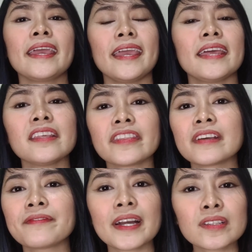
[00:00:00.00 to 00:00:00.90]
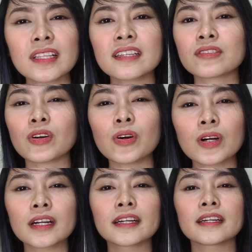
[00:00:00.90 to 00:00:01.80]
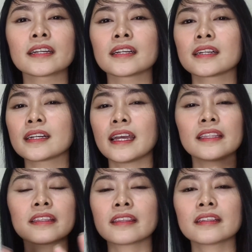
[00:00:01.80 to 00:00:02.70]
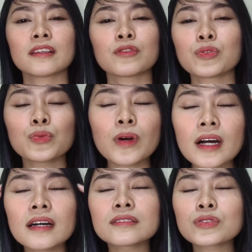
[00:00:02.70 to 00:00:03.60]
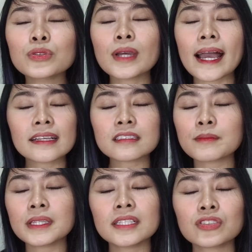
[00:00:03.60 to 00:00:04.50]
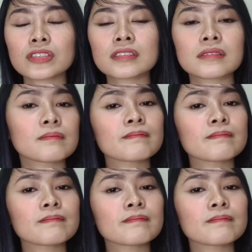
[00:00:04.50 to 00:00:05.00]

Anything violent or anything that you want to ask me, just